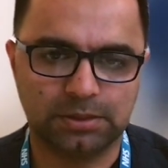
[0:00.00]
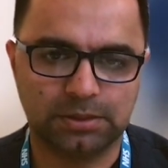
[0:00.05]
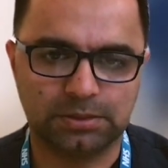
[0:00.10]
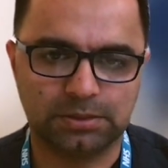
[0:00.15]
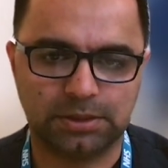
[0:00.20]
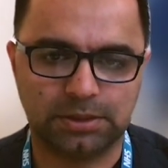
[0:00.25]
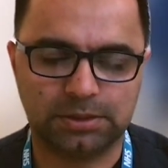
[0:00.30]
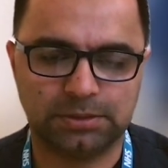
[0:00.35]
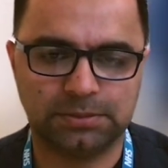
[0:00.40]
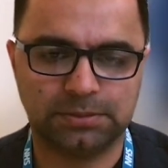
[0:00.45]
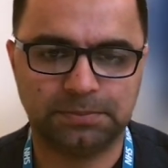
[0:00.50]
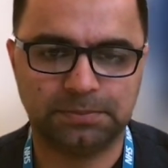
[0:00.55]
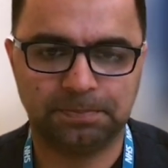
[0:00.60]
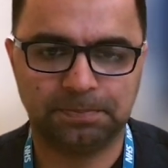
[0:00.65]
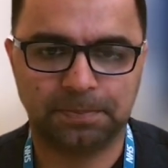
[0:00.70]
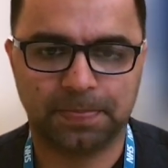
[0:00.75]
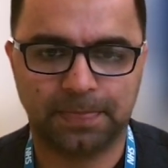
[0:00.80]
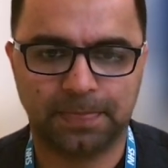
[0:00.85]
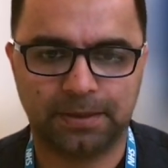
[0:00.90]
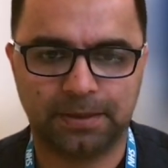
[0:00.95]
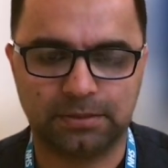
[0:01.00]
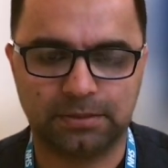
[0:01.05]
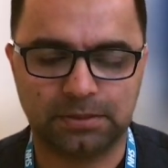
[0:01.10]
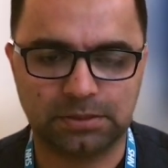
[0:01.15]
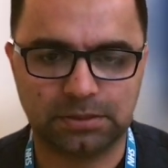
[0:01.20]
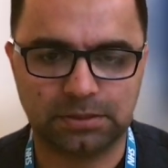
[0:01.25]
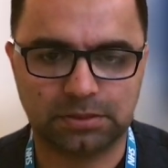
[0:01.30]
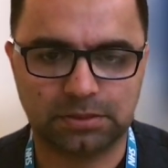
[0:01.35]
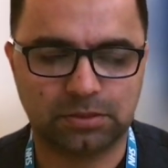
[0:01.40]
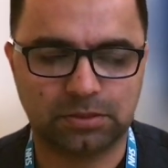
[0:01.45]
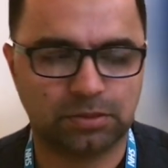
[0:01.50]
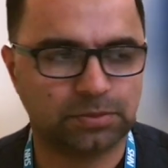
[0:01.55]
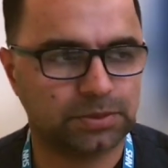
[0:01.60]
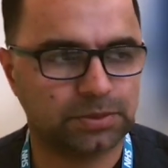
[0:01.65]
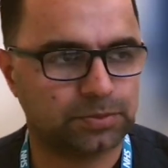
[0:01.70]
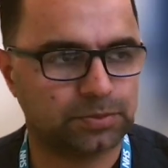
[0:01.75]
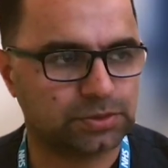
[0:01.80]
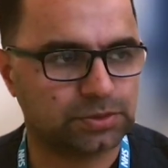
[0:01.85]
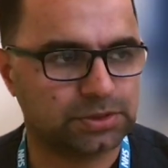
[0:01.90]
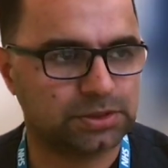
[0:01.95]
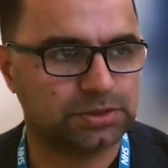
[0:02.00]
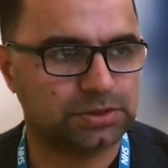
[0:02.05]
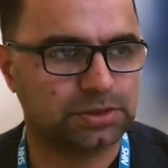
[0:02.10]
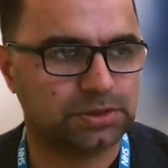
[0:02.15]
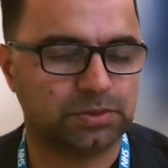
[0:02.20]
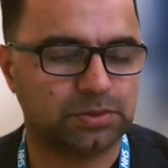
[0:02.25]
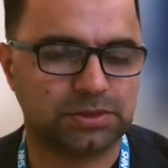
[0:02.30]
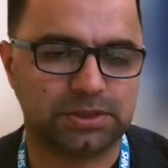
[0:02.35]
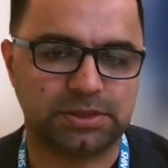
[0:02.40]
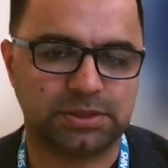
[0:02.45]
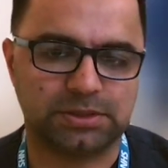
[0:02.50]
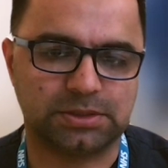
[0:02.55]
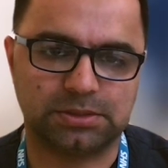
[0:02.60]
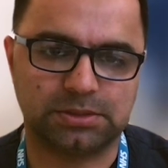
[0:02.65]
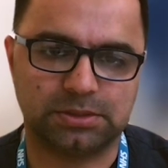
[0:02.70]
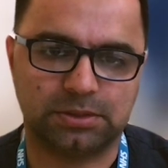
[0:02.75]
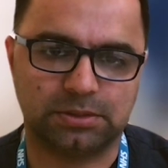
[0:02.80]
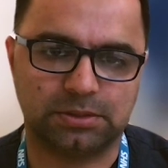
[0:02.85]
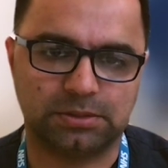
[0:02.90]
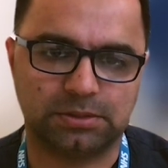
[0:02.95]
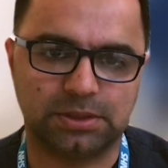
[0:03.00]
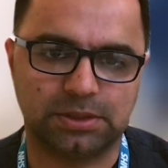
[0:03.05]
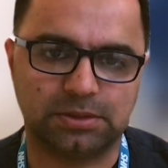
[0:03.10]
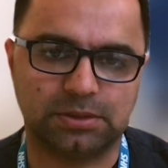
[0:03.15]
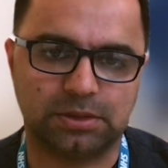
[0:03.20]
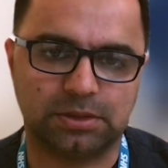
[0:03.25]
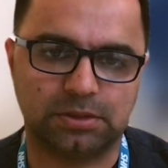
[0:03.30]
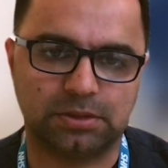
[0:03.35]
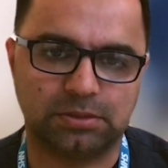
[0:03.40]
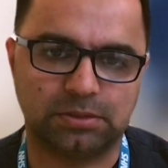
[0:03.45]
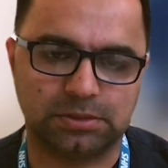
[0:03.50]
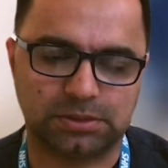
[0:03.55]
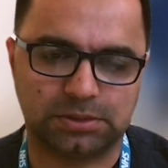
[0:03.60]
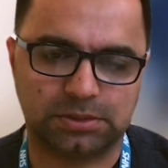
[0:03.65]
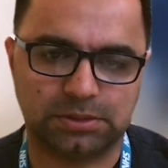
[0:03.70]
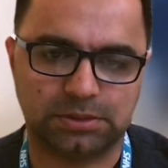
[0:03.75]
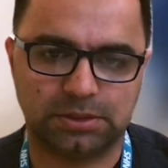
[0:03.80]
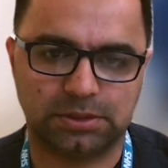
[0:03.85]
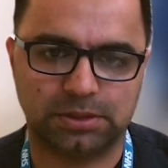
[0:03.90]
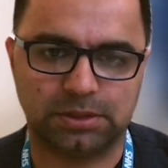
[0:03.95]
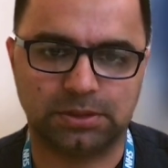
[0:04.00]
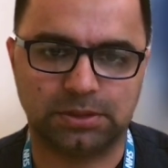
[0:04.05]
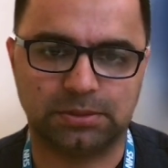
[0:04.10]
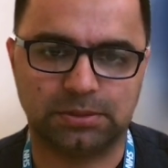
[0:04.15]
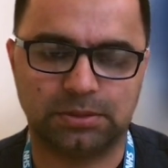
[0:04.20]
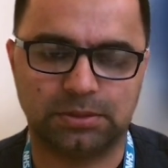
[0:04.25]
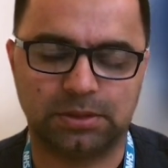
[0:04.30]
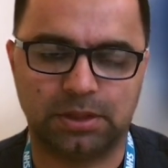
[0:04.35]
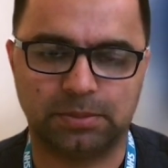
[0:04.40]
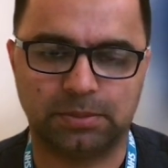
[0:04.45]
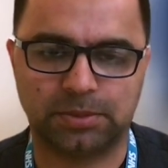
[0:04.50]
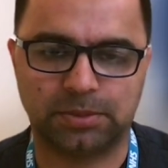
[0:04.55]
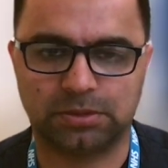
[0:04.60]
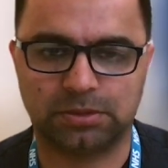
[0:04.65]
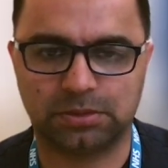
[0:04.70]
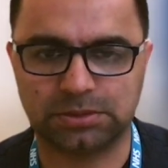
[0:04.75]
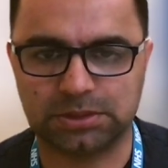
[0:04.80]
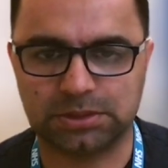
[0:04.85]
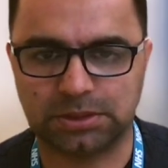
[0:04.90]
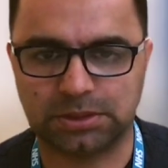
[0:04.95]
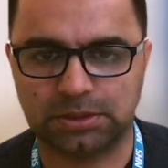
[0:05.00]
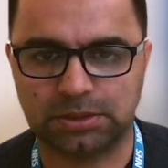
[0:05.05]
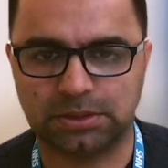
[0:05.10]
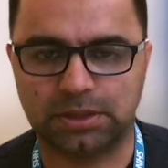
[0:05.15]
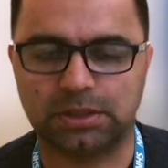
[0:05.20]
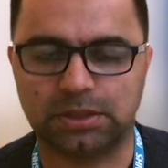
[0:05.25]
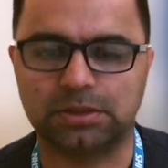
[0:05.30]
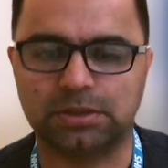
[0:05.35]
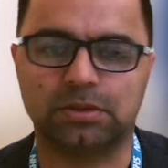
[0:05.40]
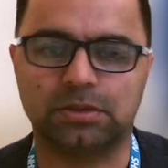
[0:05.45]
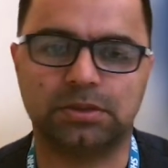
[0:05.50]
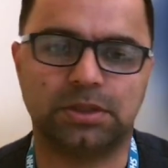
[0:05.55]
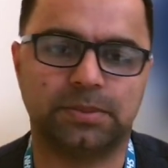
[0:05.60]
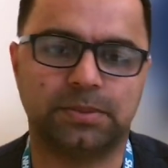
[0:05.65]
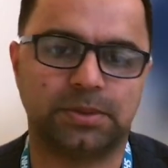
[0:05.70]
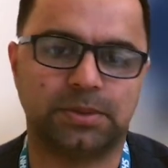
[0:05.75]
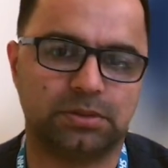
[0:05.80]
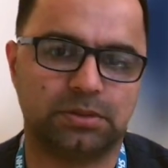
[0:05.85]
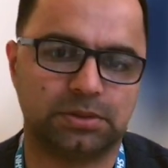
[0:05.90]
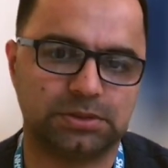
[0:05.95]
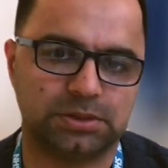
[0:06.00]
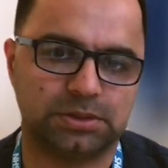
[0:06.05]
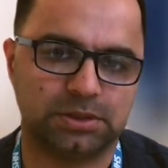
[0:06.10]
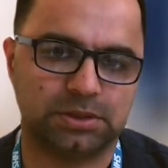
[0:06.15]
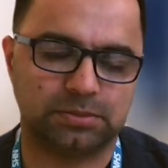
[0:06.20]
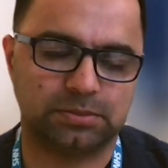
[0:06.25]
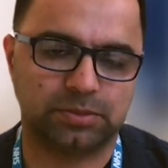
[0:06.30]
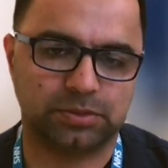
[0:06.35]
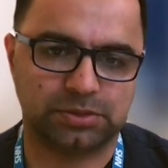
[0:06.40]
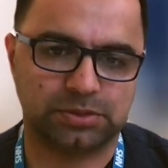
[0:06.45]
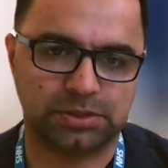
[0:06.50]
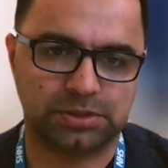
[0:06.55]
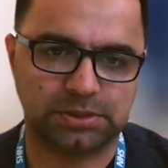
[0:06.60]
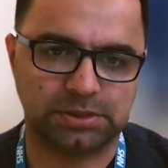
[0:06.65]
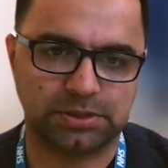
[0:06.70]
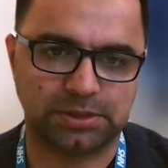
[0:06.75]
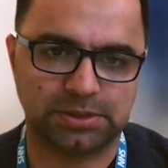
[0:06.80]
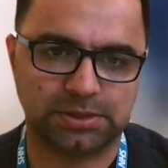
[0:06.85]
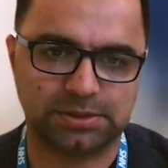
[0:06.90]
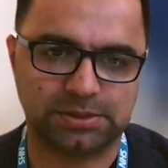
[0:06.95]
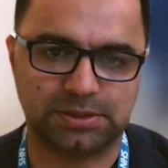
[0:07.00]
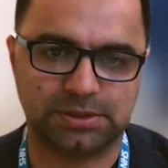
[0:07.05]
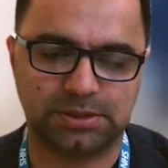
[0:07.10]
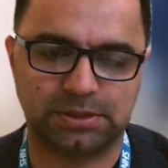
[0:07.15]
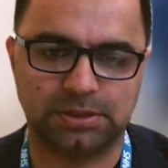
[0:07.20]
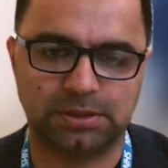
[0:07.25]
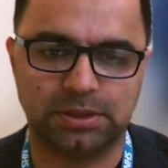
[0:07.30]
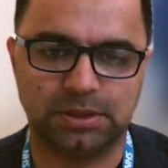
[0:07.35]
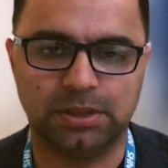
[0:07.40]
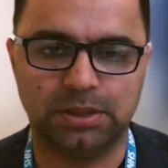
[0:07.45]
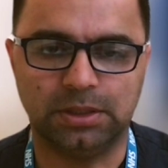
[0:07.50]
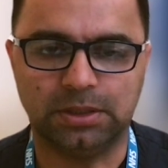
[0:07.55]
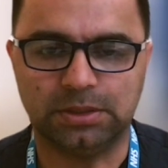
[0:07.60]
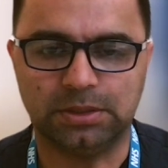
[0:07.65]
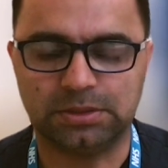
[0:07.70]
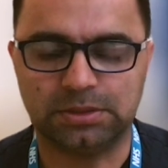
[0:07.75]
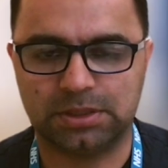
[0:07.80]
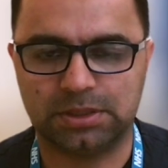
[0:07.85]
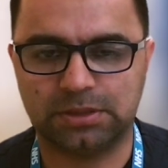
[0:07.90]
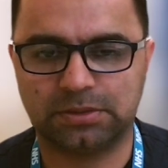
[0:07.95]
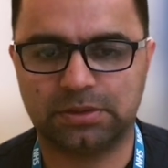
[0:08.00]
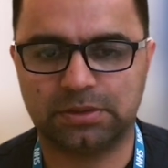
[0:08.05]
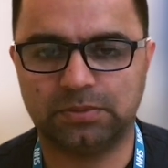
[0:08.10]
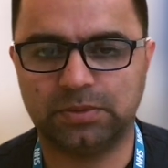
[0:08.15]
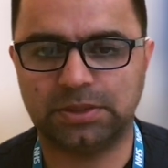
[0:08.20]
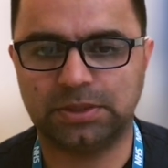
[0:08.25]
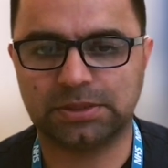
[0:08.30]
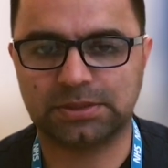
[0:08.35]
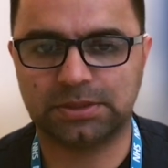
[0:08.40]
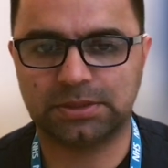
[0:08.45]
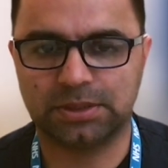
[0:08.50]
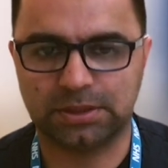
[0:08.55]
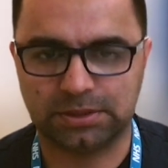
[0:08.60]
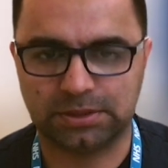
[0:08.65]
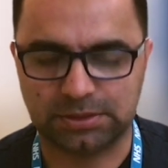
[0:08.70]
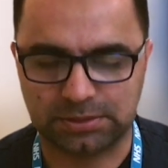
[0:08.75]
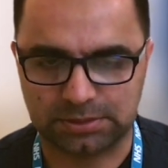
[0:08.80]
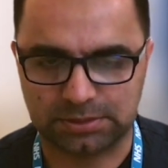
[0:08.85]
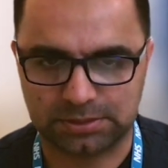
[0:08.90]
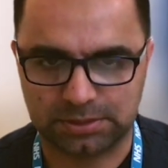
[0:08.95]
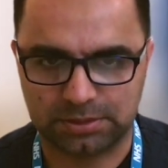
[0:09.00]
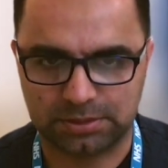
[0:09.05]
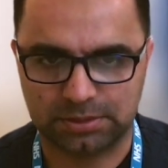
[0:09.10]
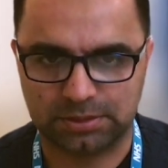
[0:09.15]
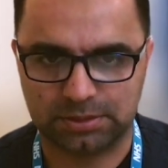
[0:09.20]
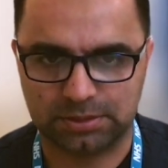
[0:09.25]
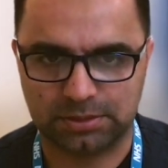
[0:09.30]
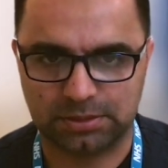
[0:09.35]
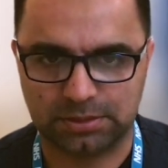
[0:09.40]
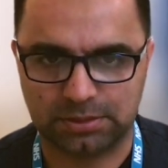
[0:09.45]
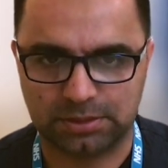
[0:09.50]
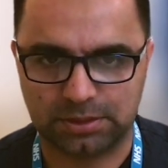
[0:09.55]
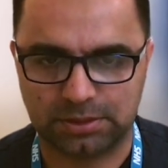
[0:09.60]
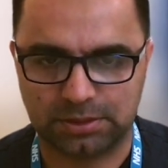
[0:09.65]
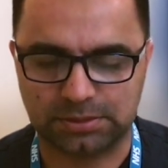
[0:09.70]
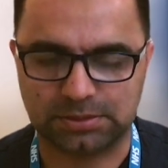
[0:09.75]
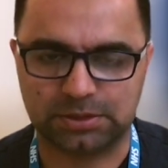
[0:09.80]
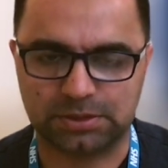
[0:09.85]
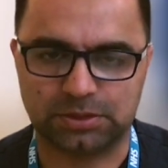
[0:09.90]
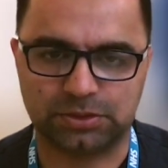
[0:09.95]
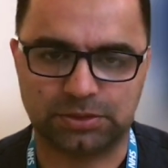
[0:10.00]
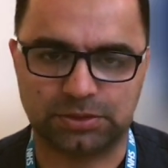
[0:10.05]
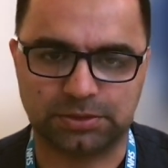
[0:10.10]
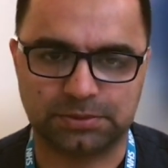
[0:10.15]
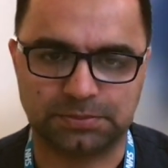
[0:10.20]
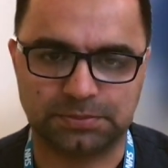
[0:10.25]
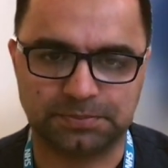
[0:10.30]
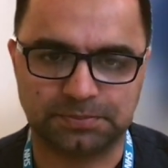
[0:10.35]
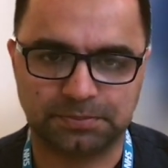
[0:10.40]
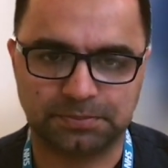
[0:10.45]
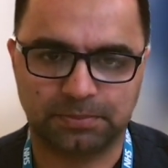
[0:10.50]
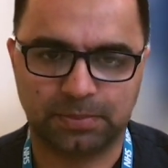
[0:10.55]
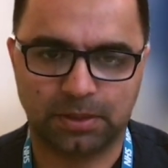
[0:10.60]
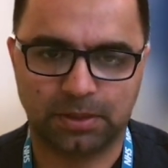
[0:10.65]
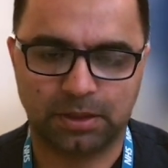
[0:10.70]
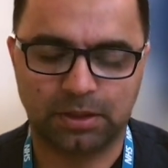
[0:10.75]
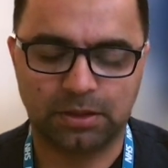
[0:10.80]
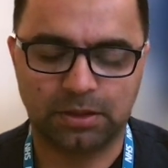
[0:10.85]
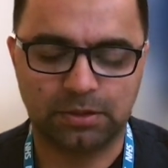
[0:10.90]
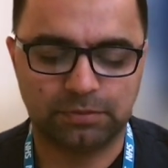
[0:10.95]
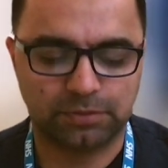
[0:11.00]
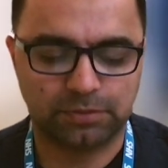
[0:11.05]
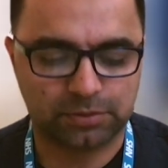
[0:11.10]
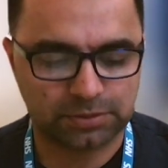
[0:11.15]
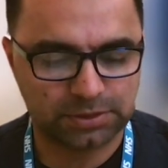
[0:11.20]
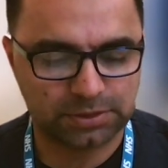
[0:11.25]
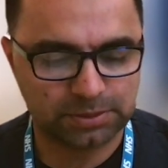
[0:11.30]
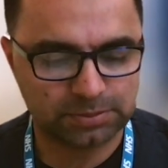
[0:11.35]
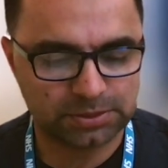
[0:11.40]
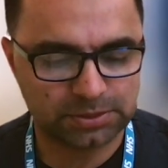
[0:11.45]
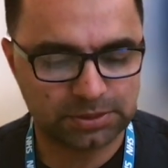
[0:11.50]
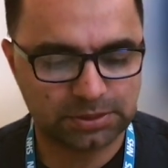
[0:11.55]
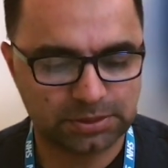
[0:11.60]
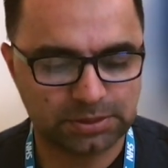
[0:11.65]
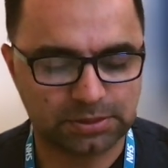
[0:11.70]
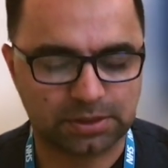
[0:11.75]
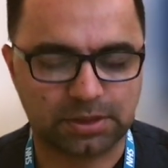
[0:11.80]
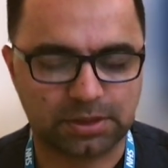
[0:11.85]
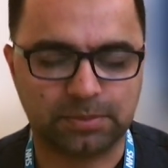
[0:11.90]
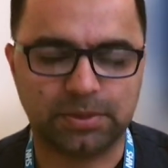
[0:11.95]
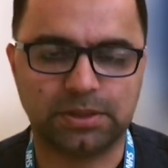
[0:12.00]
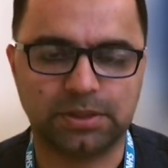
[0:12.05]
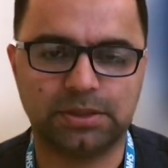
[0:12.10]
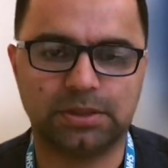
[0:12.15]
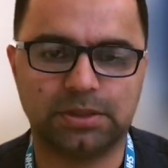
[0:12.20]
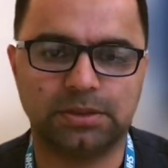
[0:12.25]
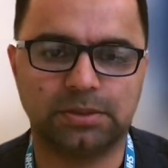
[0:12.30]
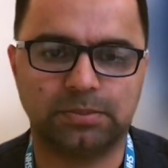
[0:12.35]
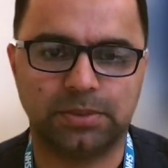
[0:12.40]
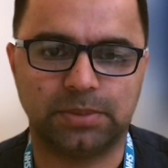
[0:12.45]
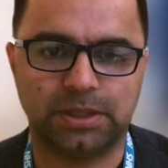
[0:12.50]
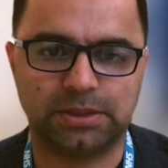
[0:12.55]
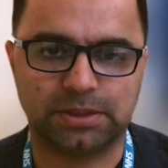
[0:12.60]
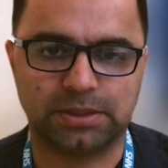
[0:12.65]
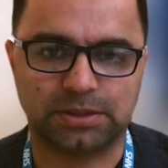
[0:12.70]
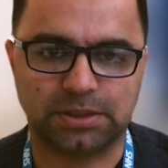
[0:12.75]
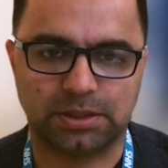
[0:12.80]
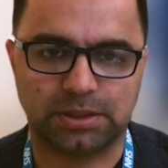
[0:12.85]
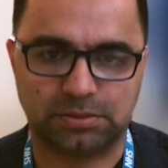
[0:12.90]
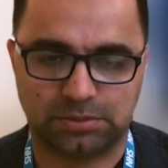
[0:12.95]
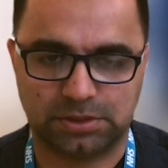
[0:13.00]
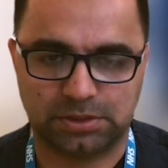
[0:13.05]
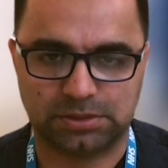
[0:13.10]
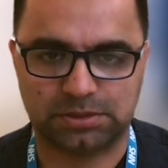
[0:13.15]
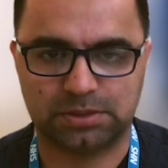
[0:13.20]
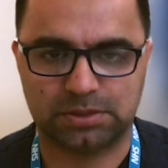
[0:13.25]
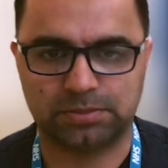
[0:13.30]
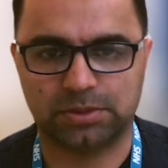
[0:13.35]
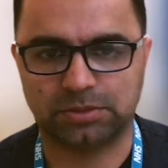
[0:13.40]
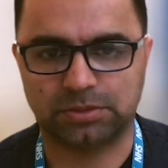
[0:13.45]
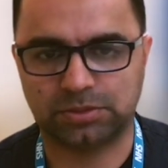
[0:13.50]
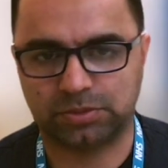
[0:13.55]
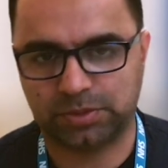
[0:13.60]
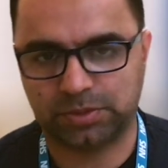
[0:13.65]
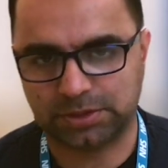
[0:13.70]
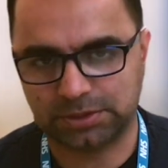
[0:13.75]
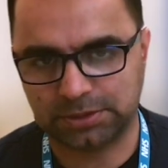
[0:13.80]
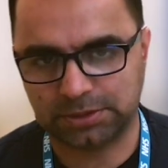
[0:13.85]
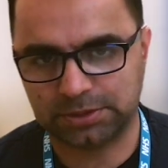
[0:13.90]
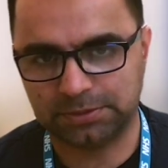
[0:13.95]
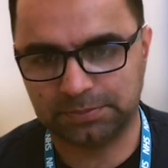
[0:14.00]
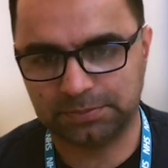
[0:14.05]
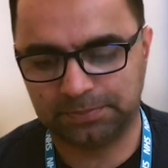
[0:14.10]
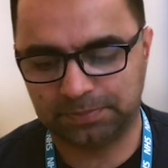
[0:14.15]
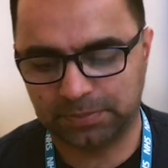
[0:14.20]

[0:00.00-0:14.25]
Then another common procedure which is done a lot in hematological and non-hematological procedure is the central venous lines insertion. For them, the recommended platelet count is about 20.